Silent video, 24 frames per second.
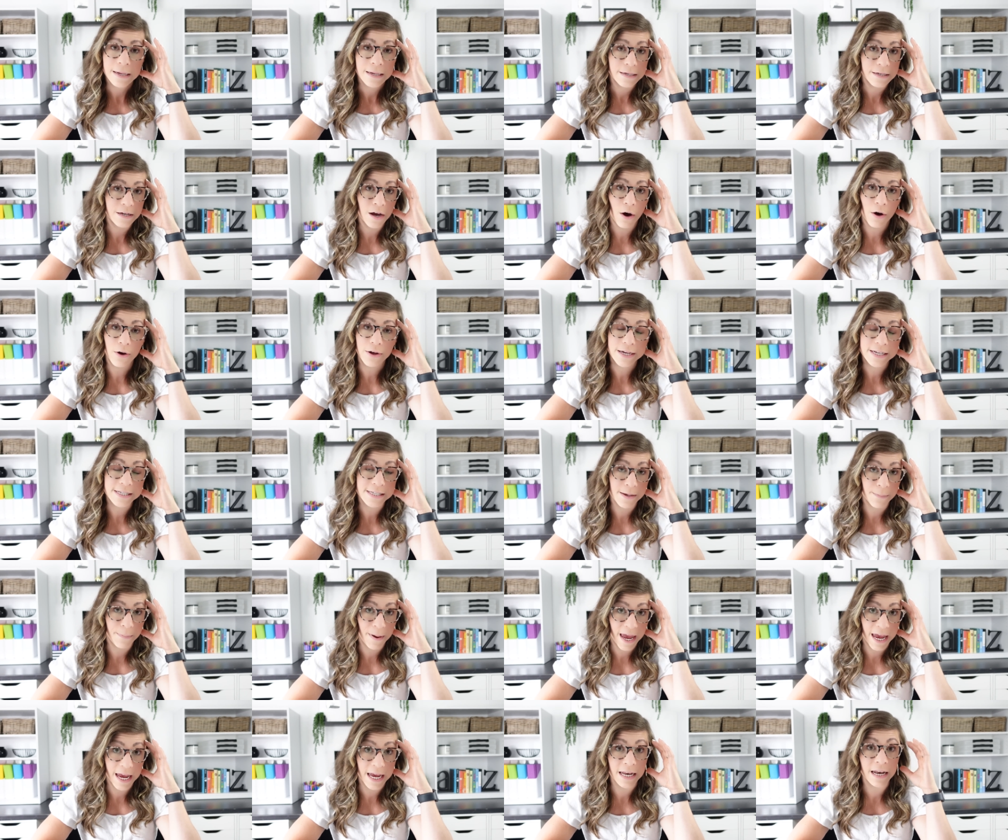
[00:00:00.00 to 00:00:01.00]
Y'all, it's a
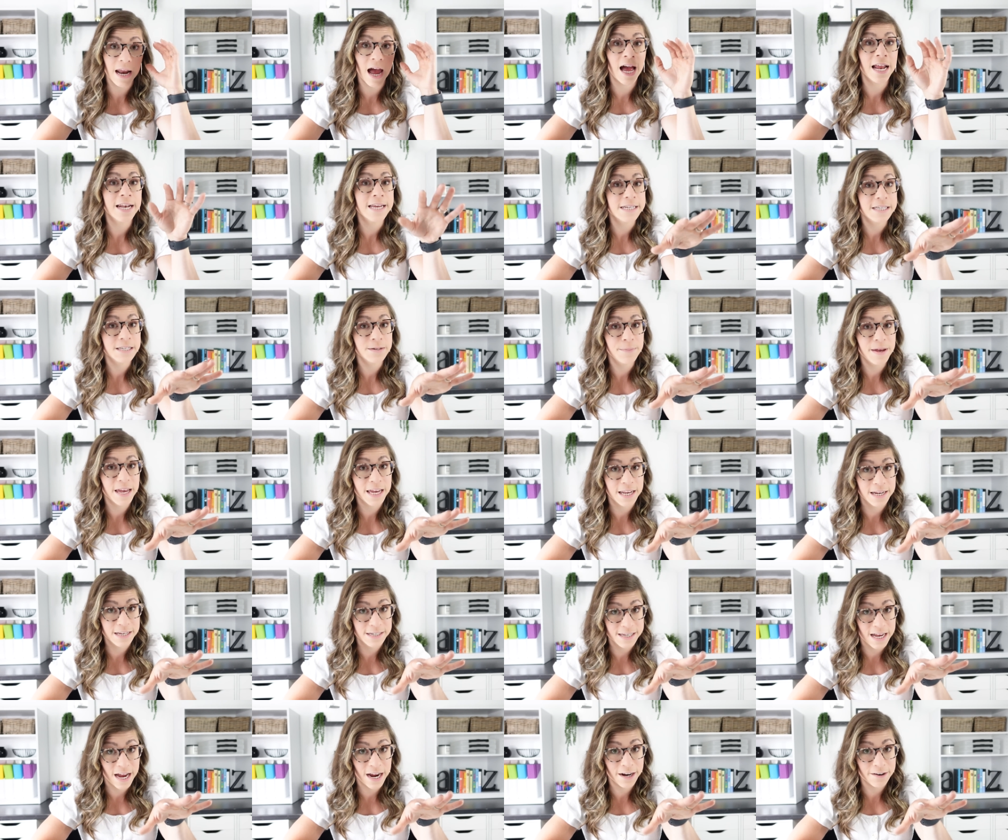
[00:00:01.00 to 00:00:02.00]
pain. I need to make an
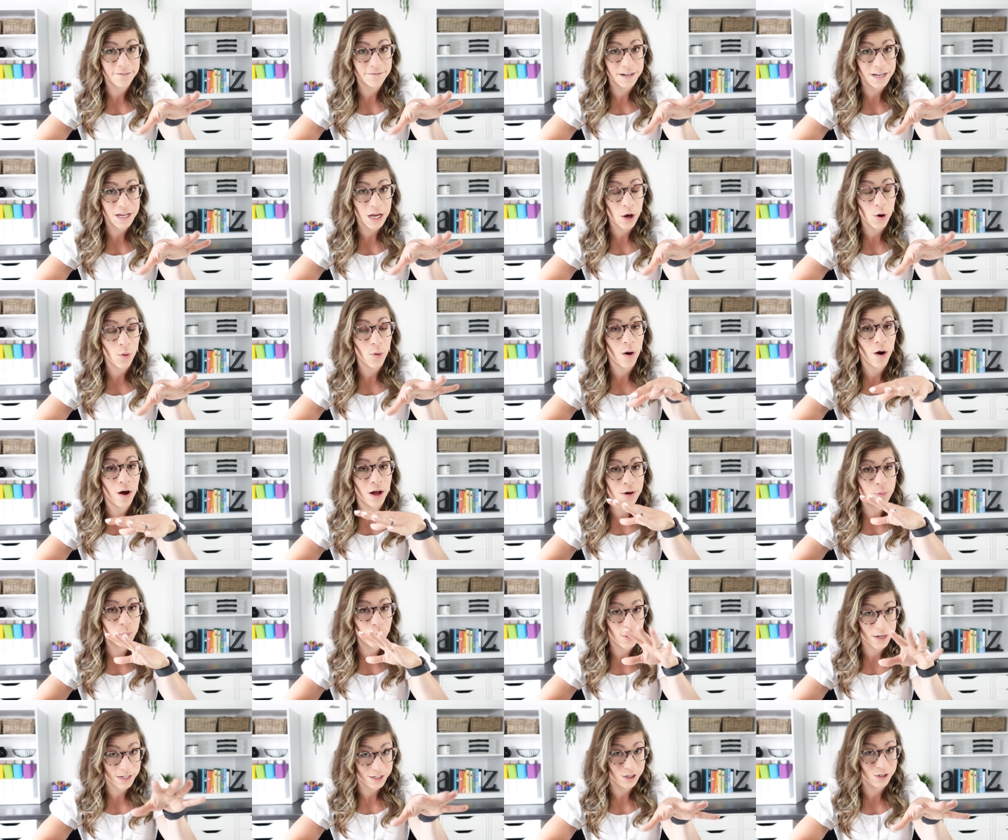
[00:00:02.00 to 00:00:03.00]
entire video
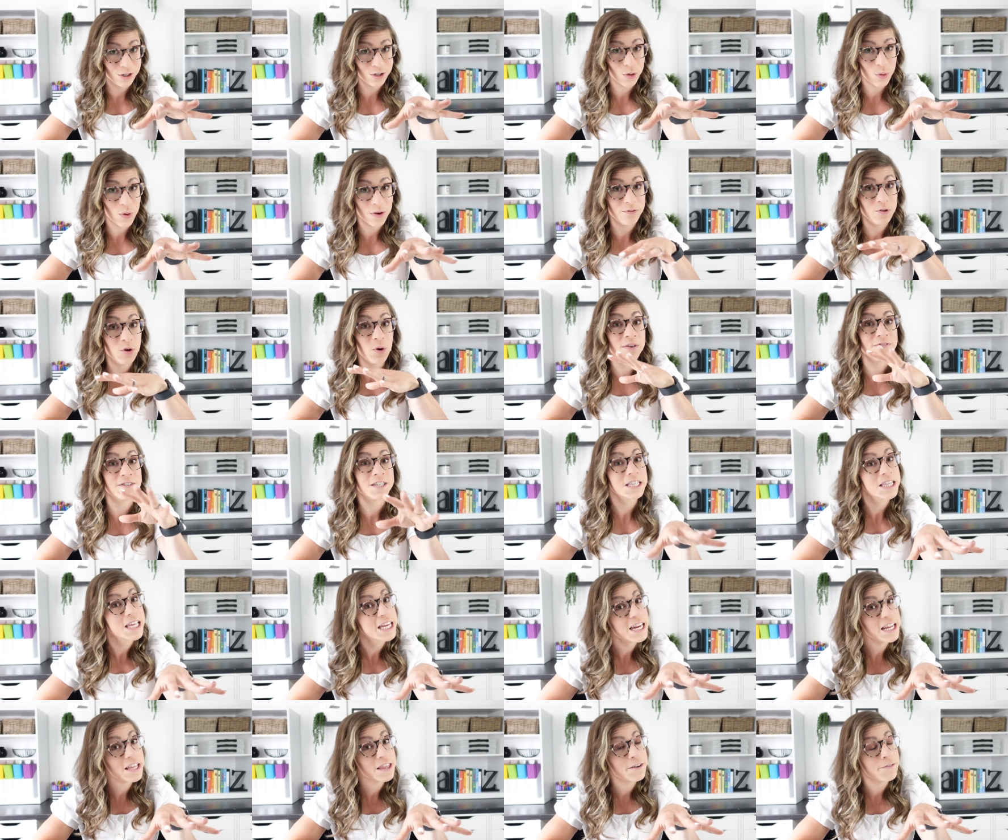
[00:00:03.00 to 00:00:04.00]
on what to do if you have
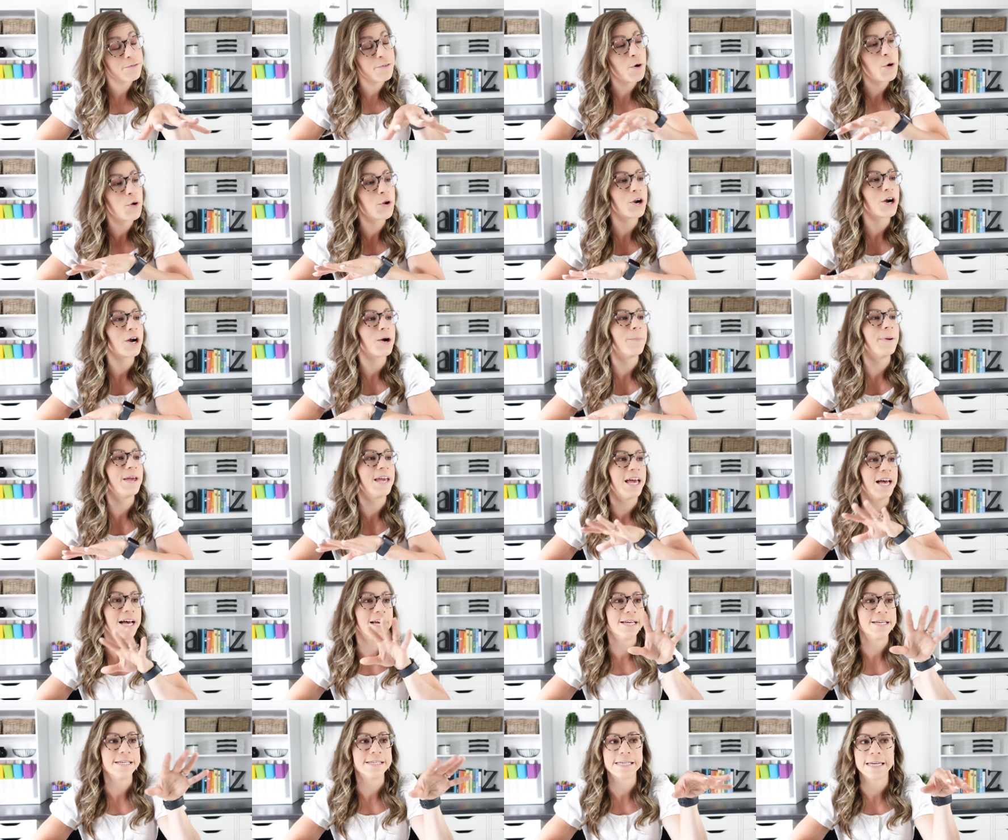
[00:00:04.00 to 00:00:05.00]
deleted the folder
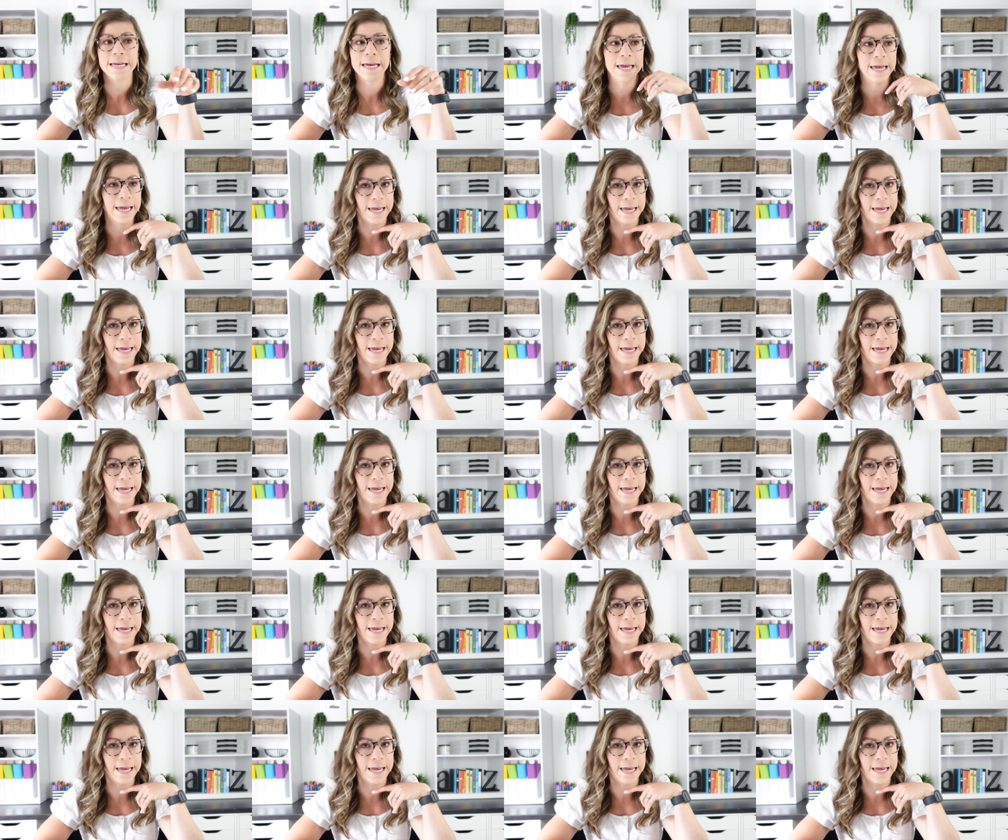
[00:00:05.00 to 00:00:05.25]
because